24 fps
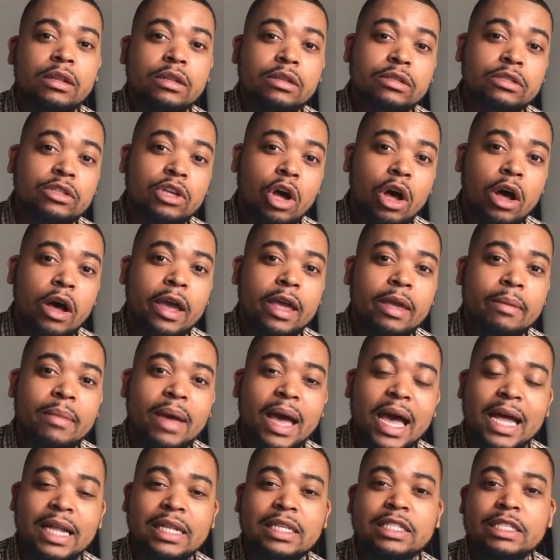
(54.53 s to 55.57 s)
time
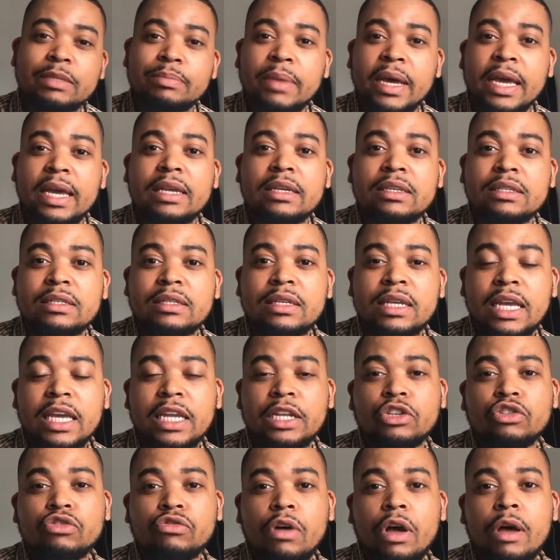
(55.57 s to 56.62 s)
and space in
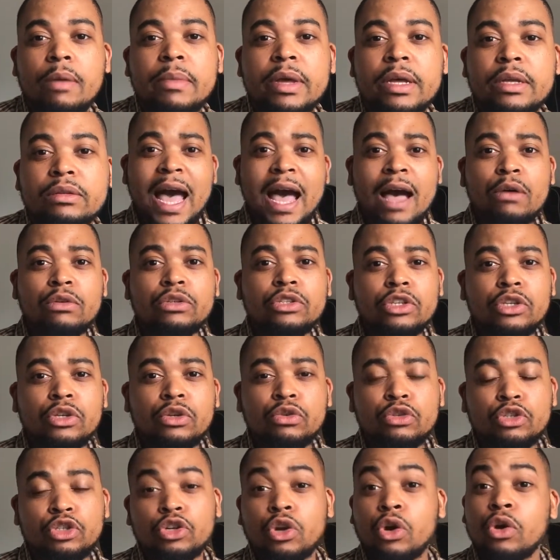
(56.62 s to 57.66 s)
drama. How do you
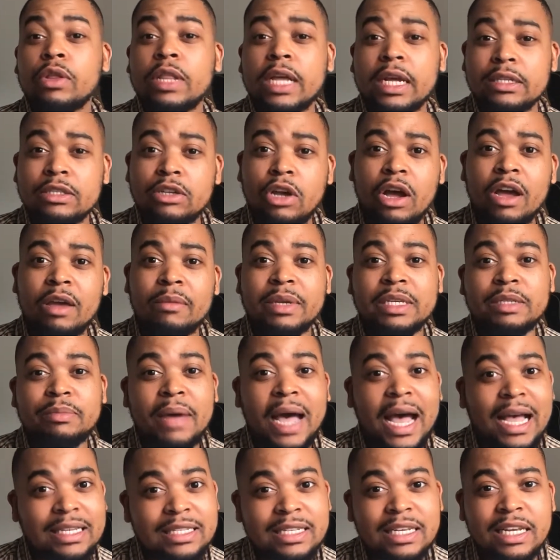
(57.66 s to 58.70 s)
show that time is
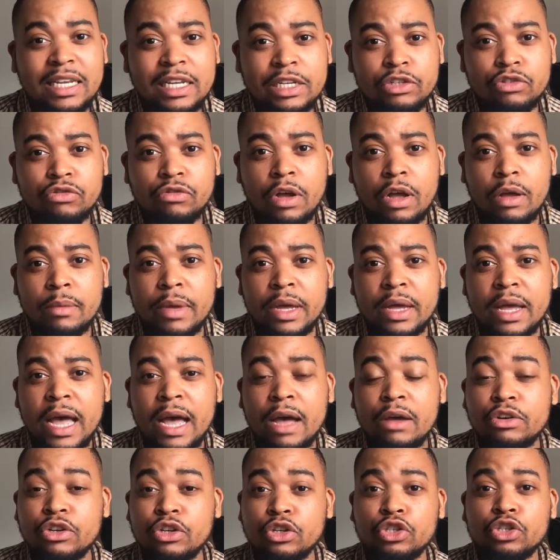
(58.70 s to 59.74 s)
passing in drama?
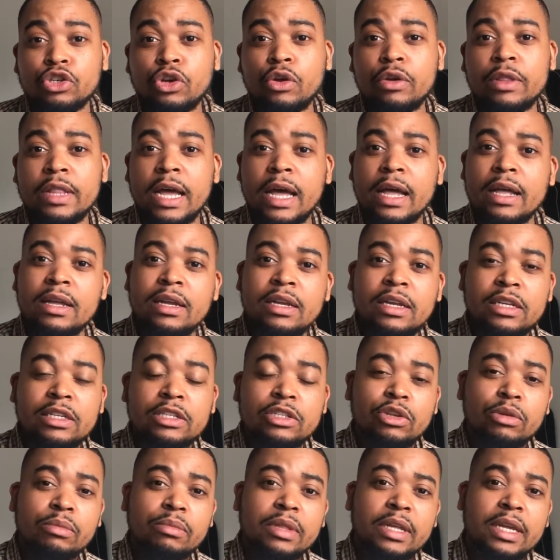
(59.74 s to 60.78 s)
How do you show that
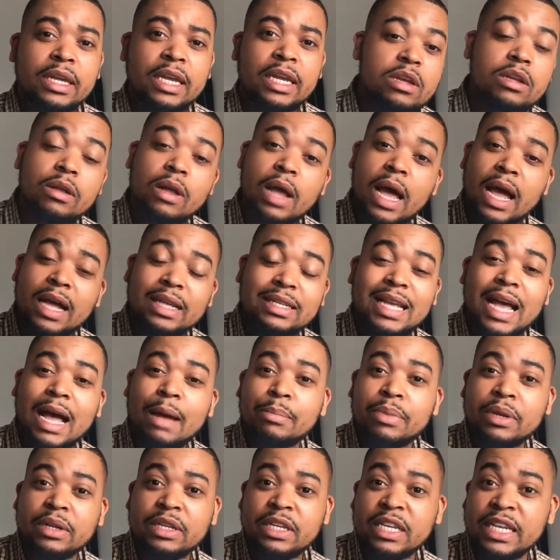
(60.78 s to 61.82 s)
something has
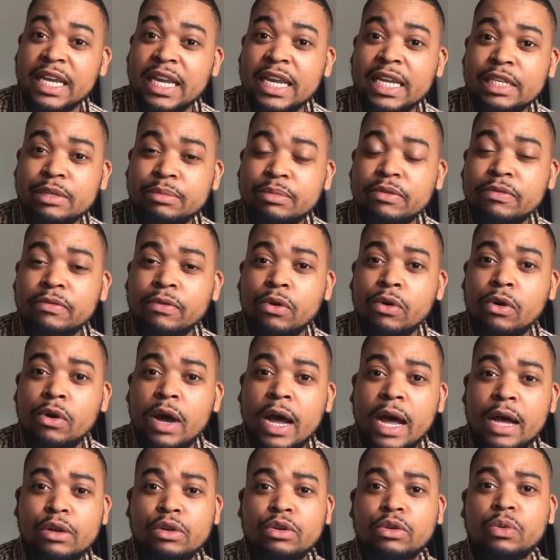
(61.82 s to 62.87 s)
happened years before?
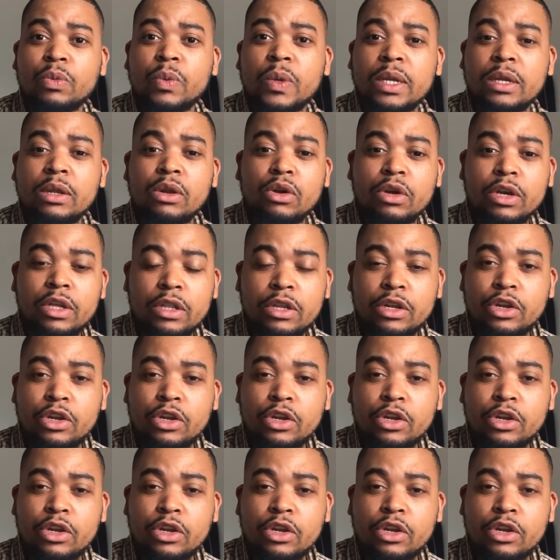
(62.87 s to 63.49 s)
How do we look at the